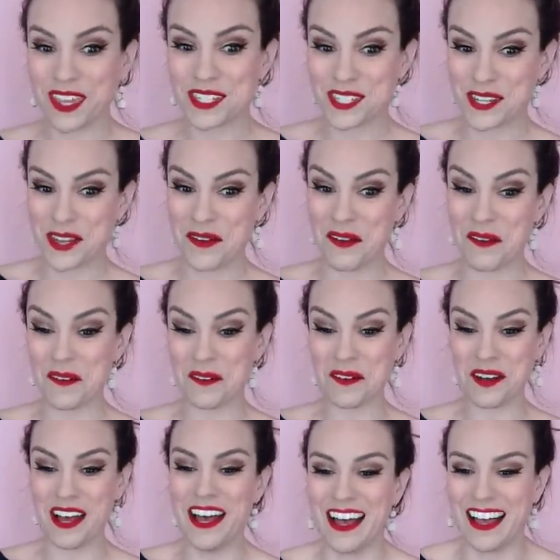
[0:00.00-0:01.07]

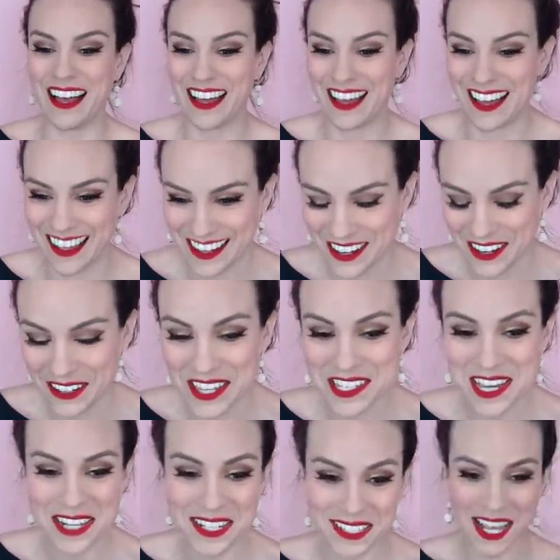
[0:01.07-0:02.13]
So, or at
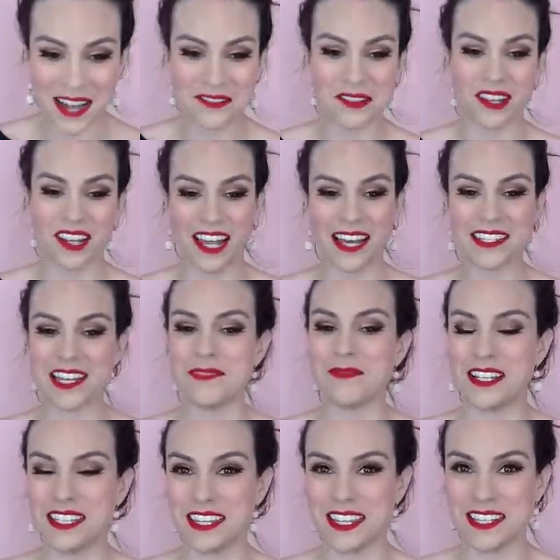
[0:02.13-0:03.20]
least I didn't have to the last time
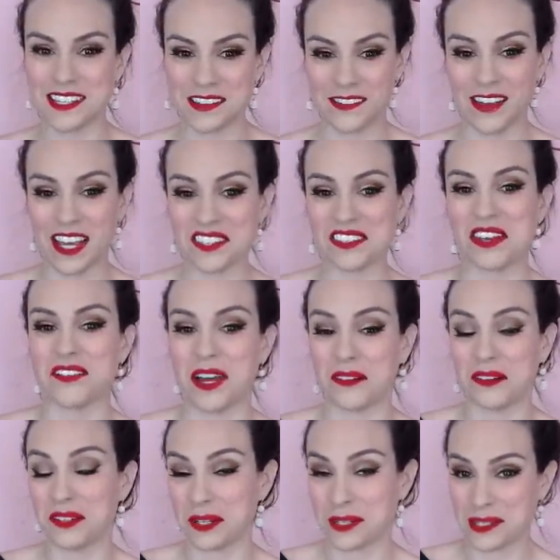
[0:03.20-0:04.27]
I did this, and you guys loved
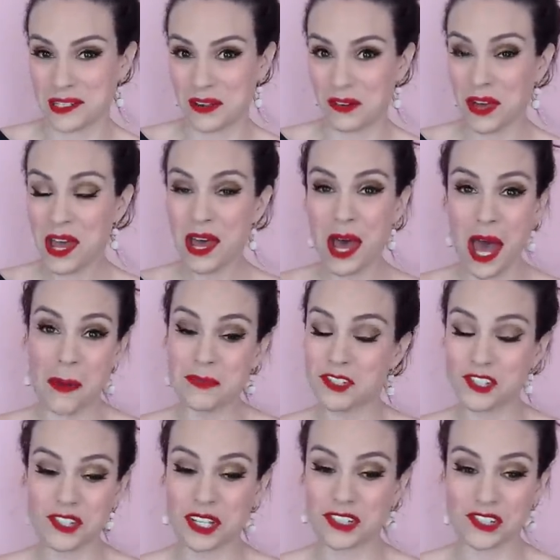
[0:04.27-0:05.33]
how it looks. So I'm
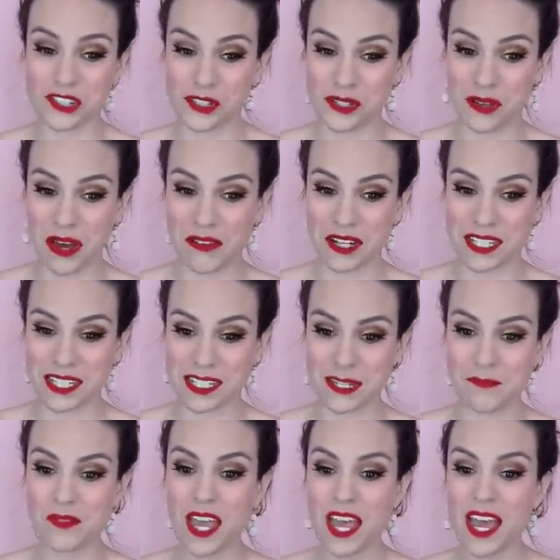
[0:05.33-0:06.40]
just going to show you how I did it.
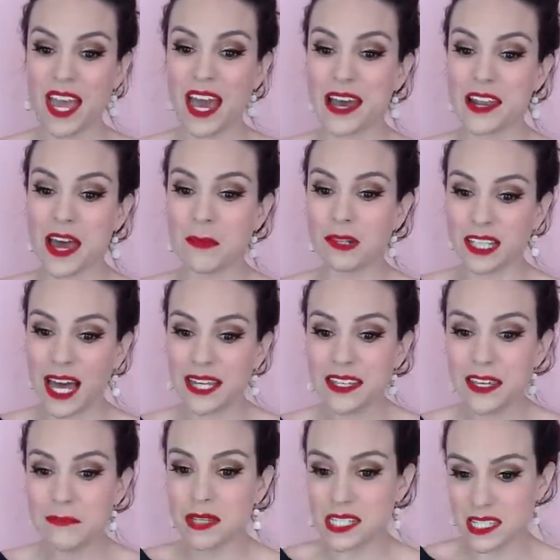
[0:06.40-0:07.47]
And I'm glad
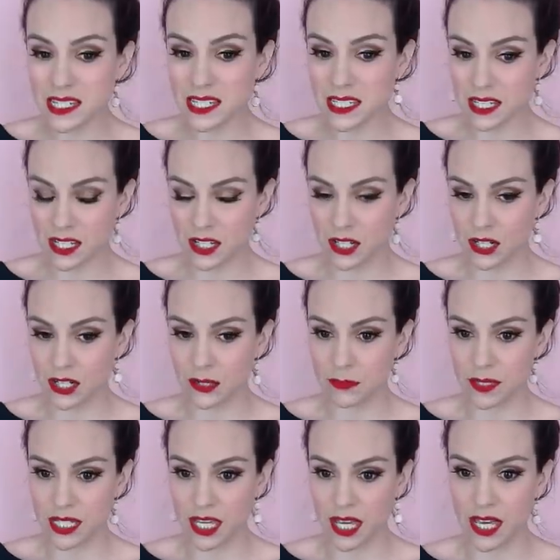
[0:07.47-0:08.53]
that Missy is here
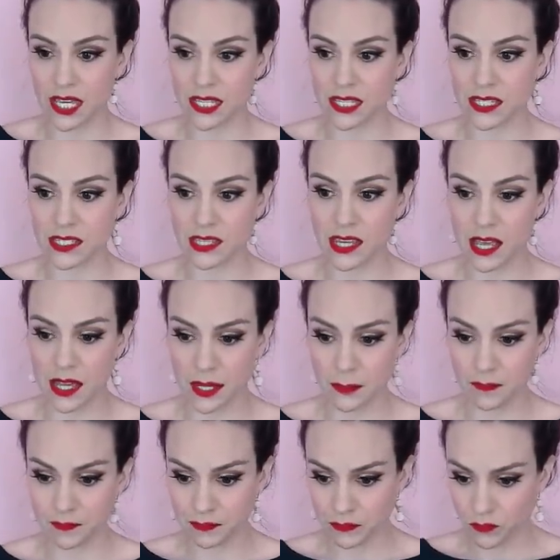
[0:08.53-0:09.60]
because,
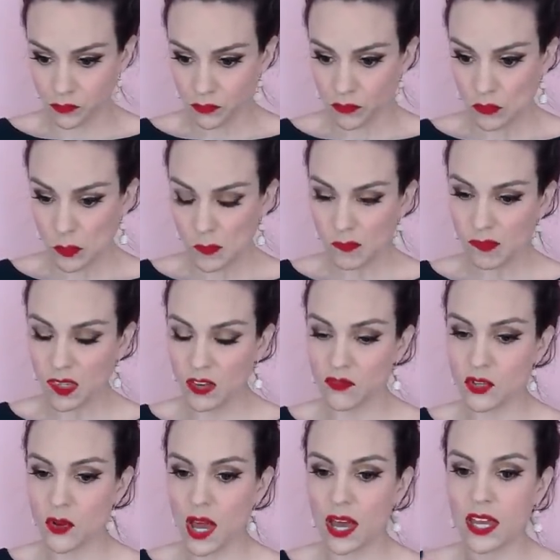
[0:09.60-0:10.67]

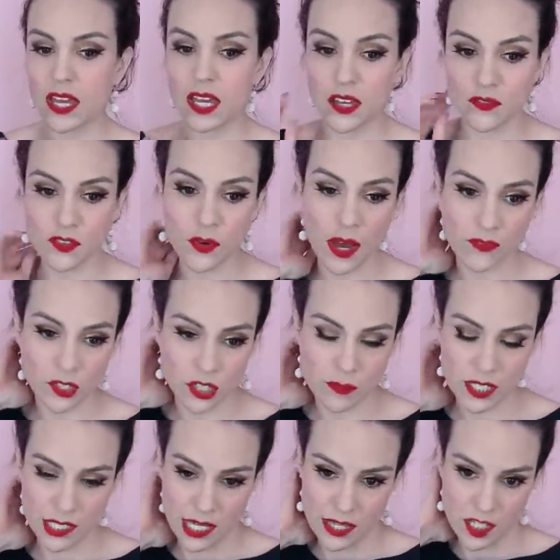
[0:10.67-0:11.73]
If you haven't heard
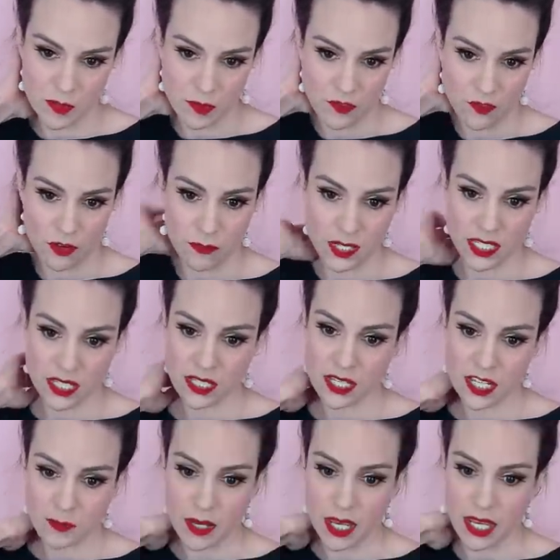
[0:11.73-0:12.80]
me say this before, Missy
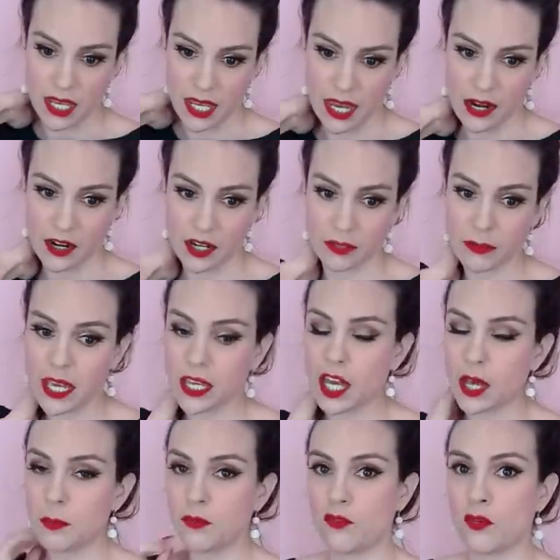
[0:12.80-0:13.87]
does my hair and
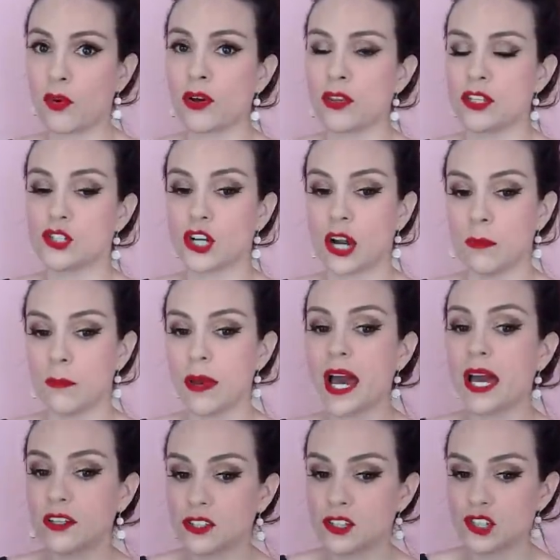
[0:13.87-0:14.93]
makeup for the Charm
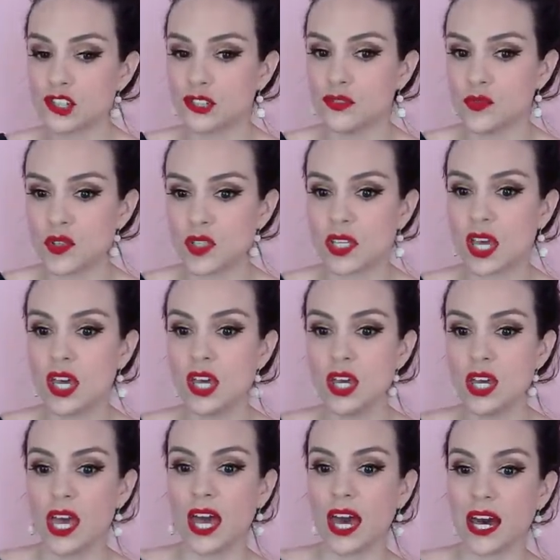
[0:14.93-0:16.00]
Pattern shoots.
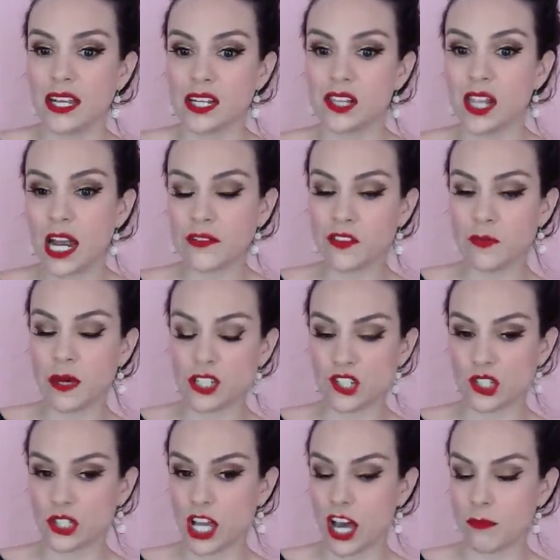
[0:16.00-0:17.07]
And a lot of you
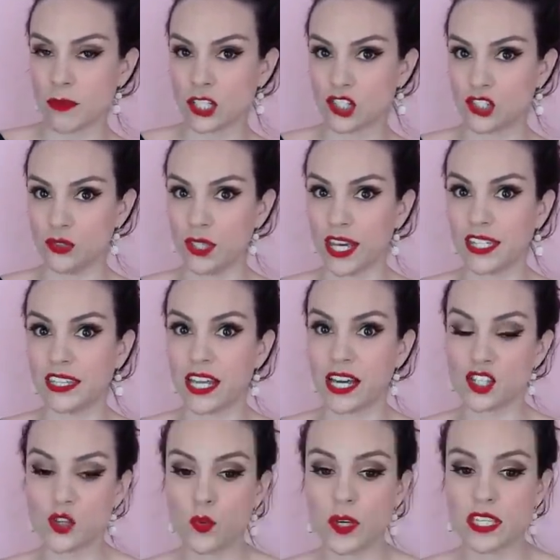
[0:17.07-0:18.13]
mentioned how much you like
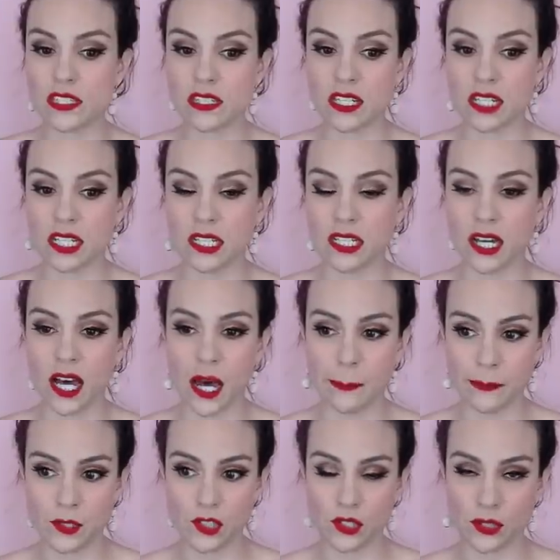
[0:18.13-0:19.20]
that twisted
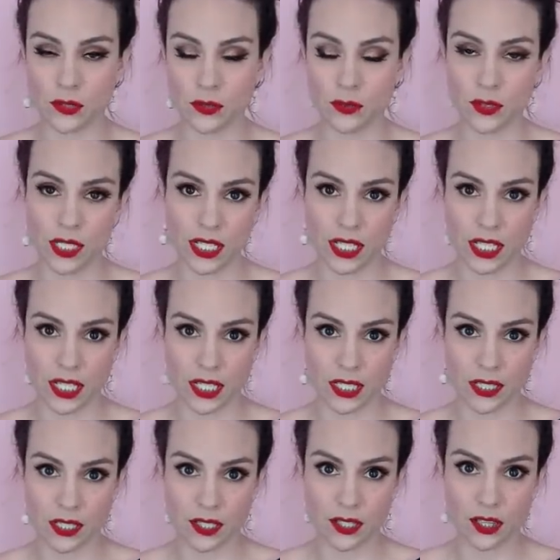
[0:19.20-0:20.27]
updo
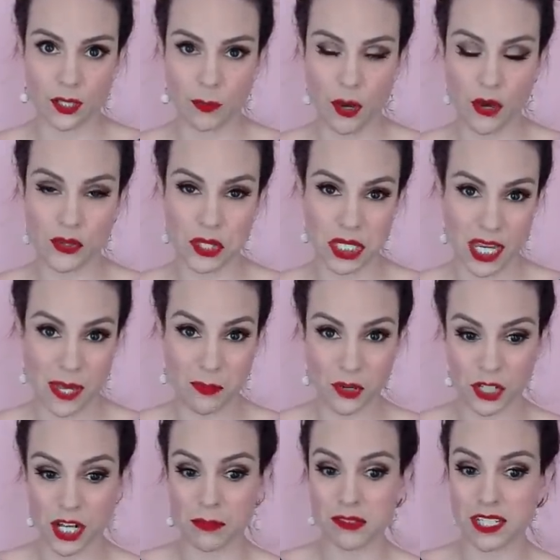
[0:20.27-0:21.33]
in the post I
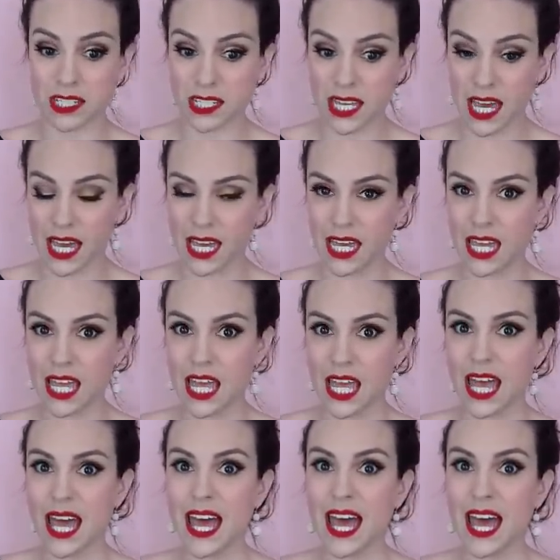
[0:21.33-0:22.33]
put up today.